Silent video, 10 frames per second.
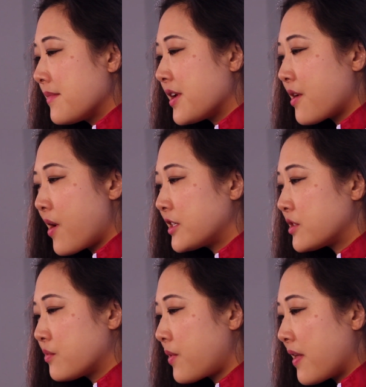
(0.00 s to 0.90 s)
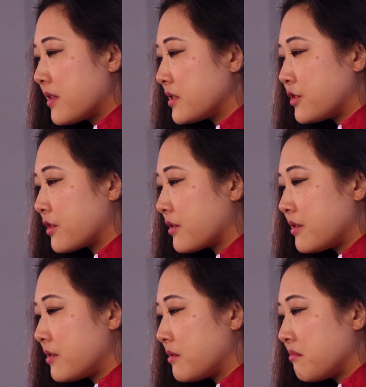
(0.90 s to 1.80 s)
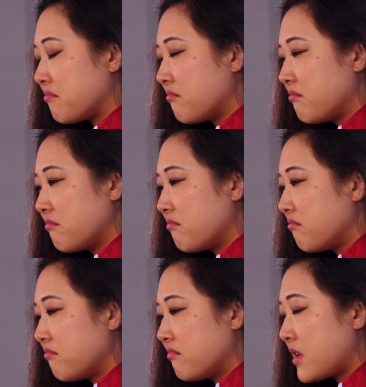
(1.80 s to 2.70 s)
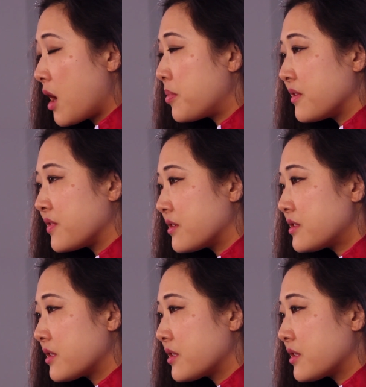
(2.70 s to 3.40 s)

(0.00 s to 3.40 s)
You know, I just read this journal a couple of years